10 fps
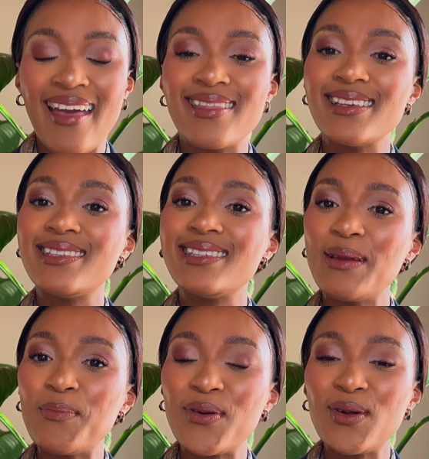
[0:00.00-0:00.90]
the
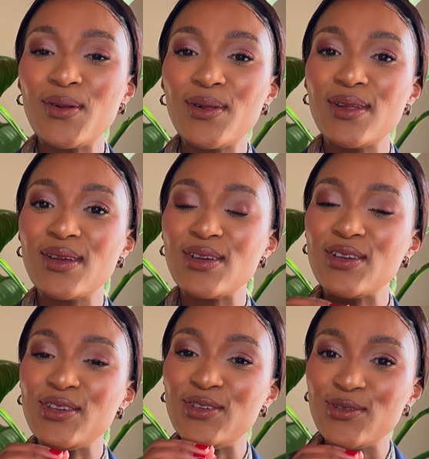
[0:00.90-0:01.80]
simple
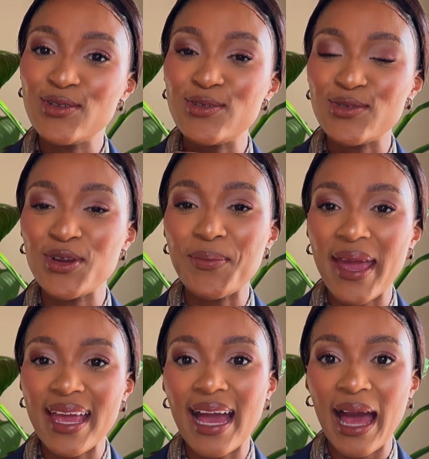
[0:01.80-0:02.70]
you do your
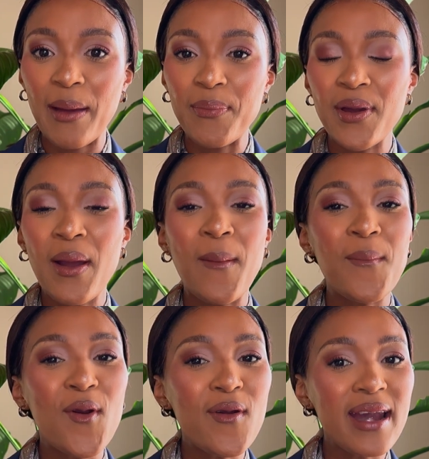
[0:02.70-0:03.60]
makeup, more